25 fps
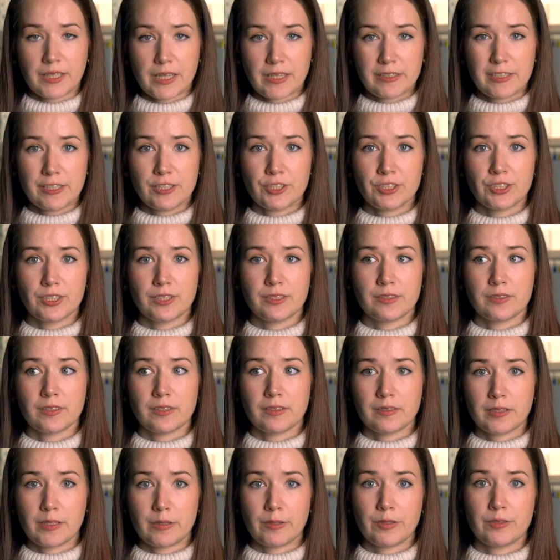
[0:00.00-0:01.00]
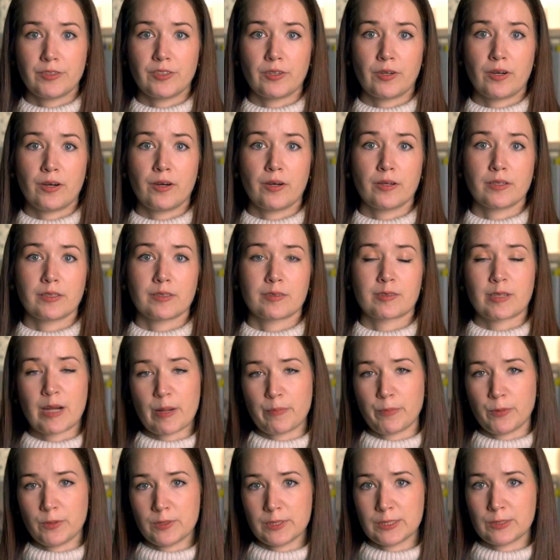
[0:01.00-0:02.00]
addition, Little Dog
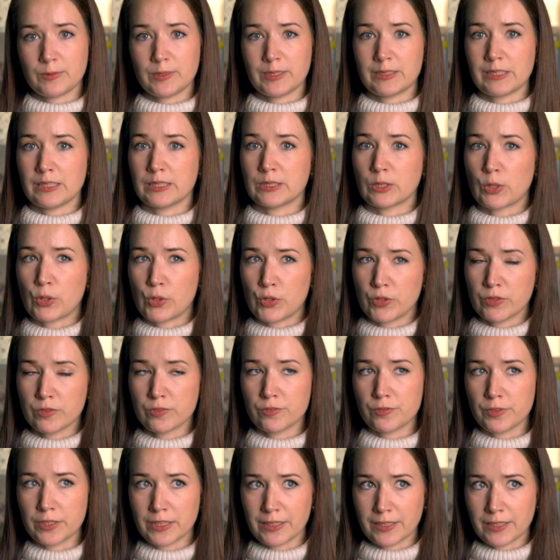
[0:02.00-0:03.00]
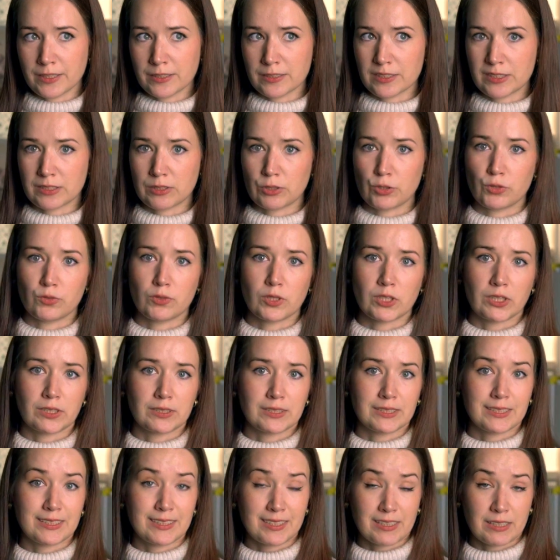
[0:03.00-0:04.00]
grapples with his own feelings
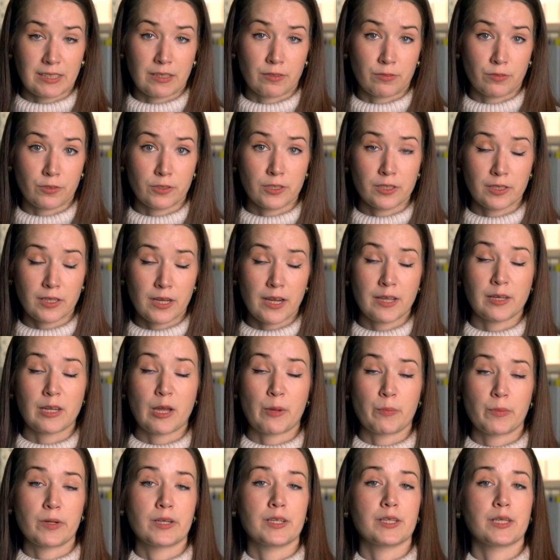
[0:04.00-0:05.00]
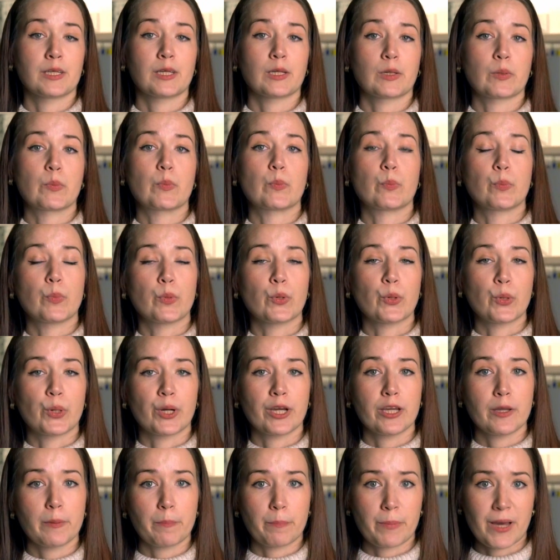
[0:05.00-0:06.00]
towards Trevor, an American
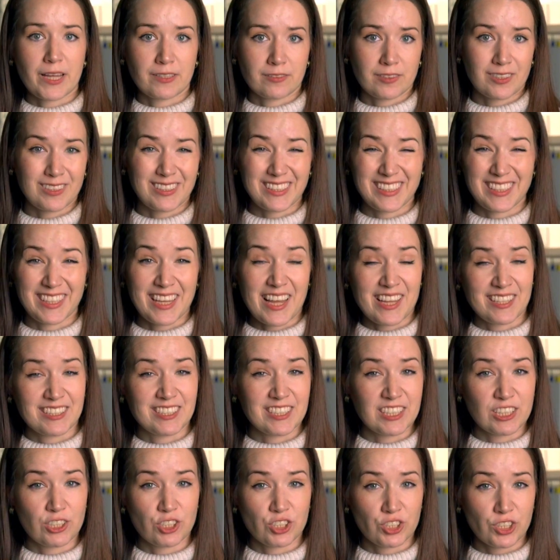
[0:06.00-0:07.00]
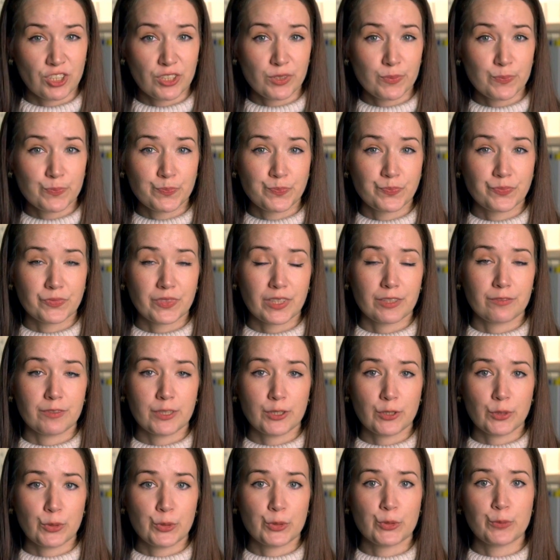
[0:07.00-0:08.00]
boy battling addiction,
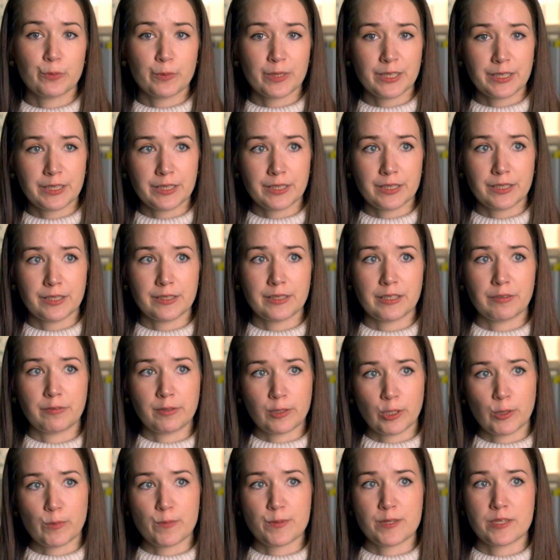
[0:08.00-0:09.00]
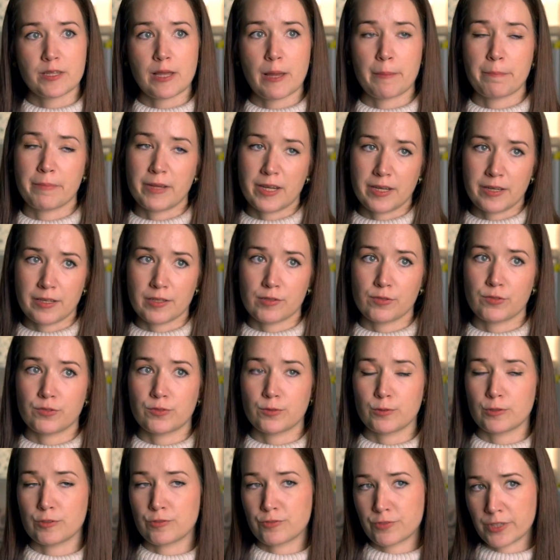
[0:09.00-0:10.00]
with whom he develops a
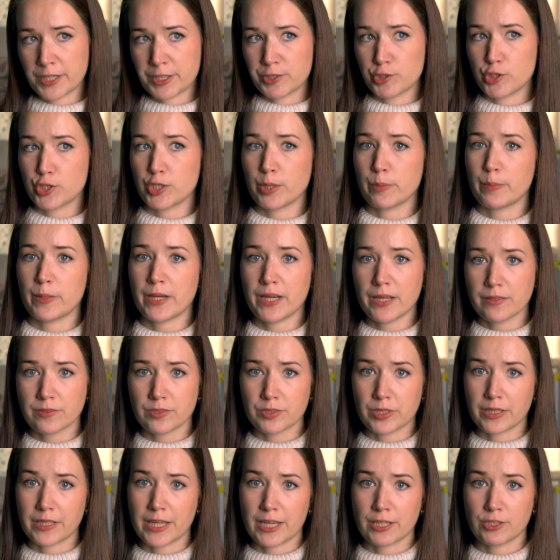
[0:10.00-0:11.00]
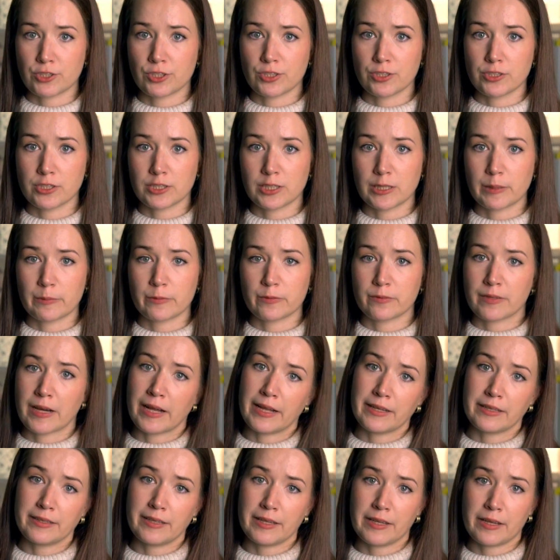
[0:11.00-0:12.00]
meaningful friendship and relationship
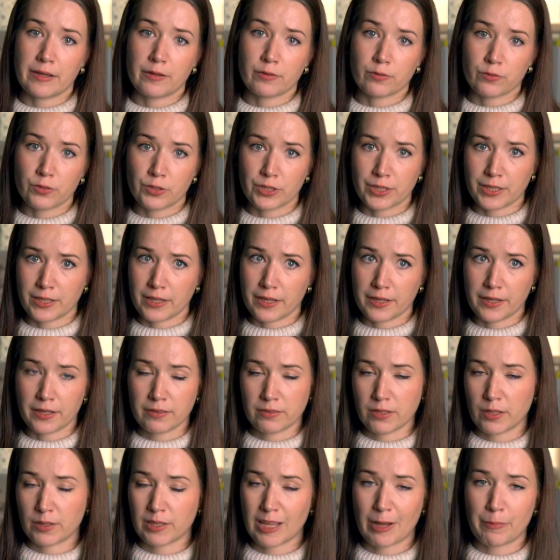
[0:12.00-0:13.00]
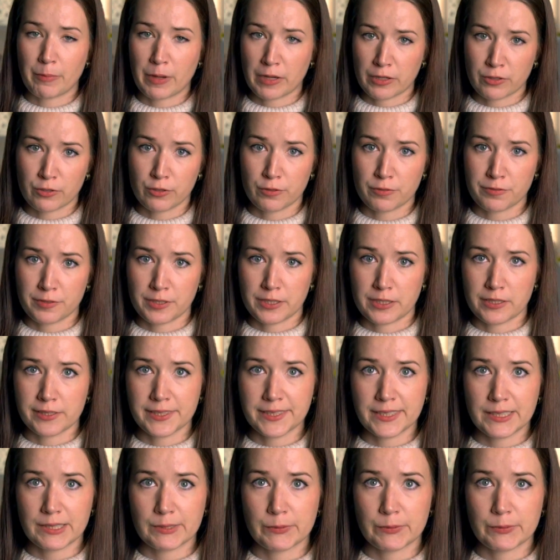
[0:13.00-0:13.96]
while they are working in the tobacco fields.